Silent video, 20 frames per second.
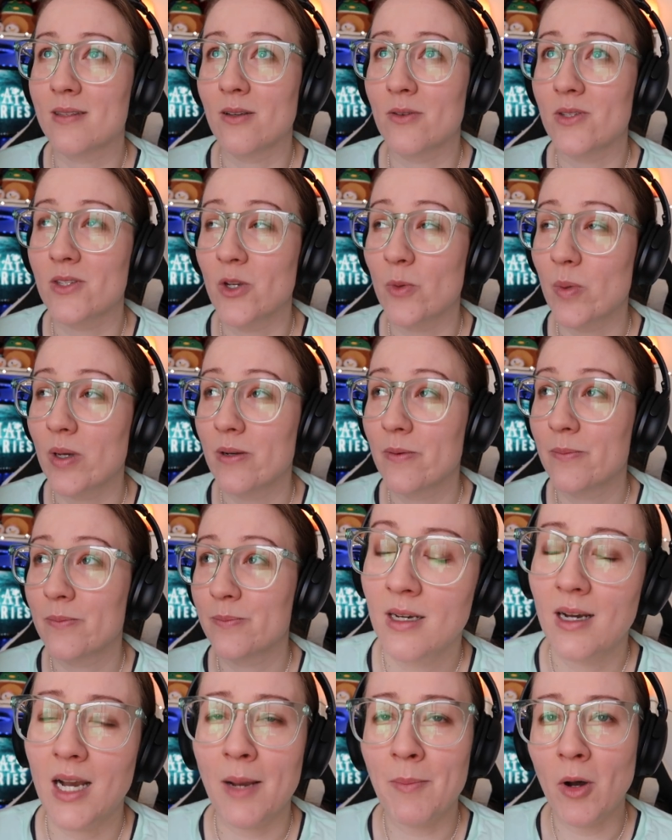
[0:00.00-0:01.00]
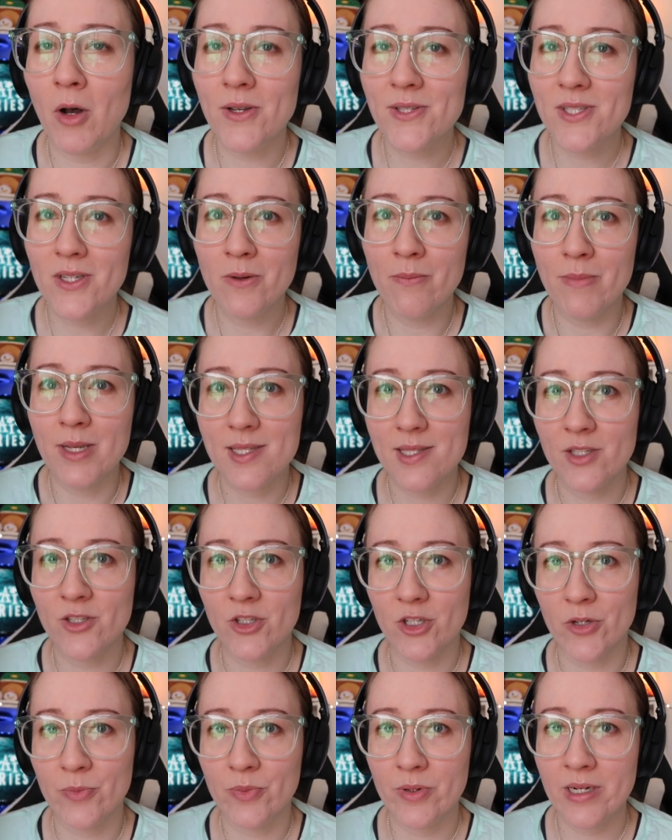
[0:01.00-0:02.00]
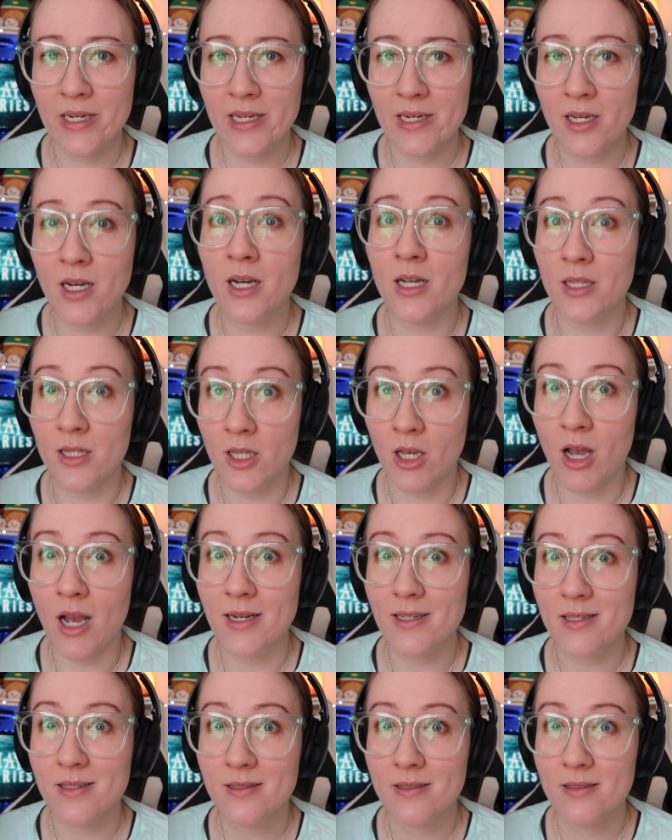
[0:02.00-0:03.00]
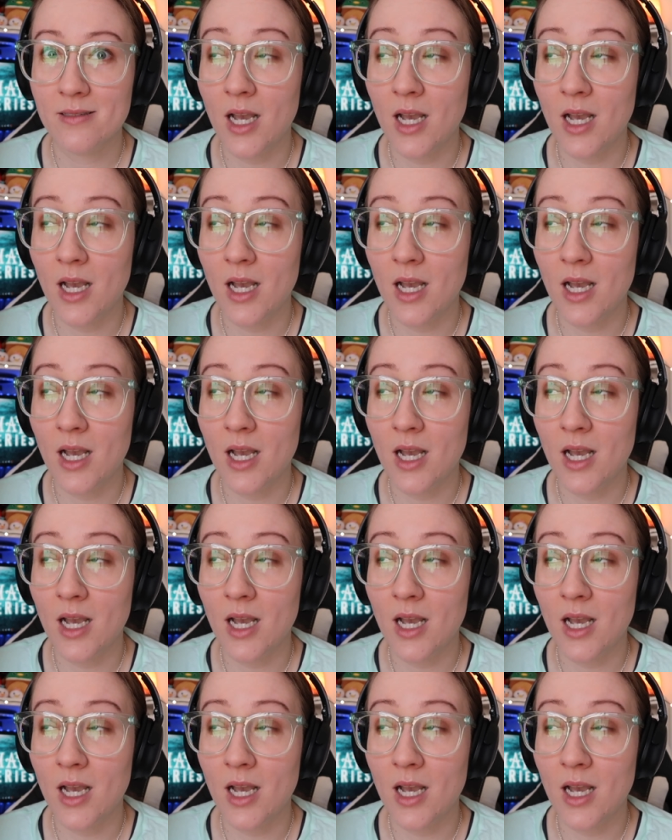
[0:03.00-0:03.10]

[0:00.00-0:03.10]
so stupid. I'm also misinterpreted a lot.